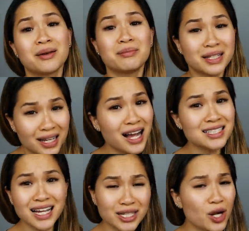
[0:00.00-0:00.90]

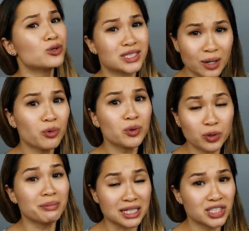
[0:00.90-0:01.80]
Because I know someone
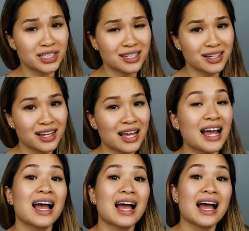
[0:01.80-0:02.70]
will mention it,
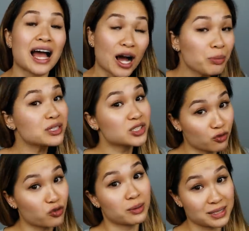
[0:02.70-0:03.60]
how about
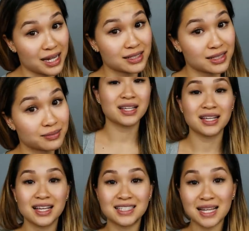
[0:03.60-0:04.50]
software updates?
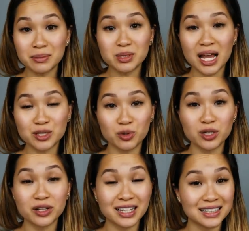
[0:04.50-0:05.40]
Samsung has
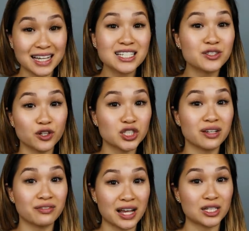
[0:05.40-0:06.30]
rolled out the latest
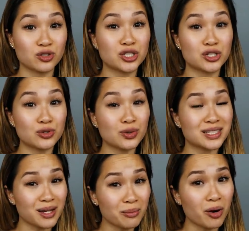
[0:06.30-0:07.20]
version of Android to
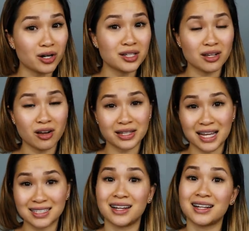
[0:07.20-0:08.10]
some markets on the
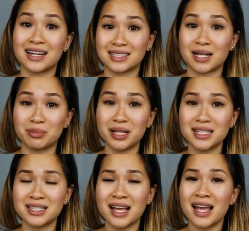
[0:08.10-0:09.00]
S9 and S9 Plus,